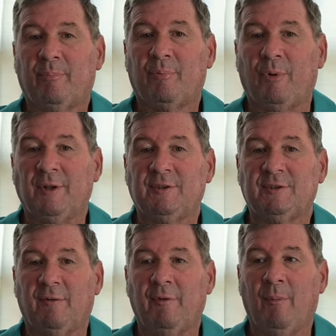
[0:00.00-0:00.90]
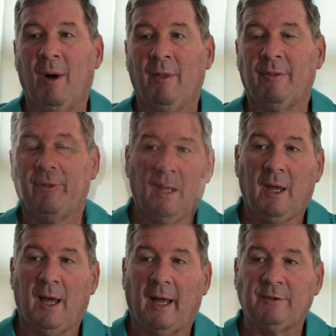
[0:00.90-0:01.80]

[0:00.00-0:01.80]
prints of the month, I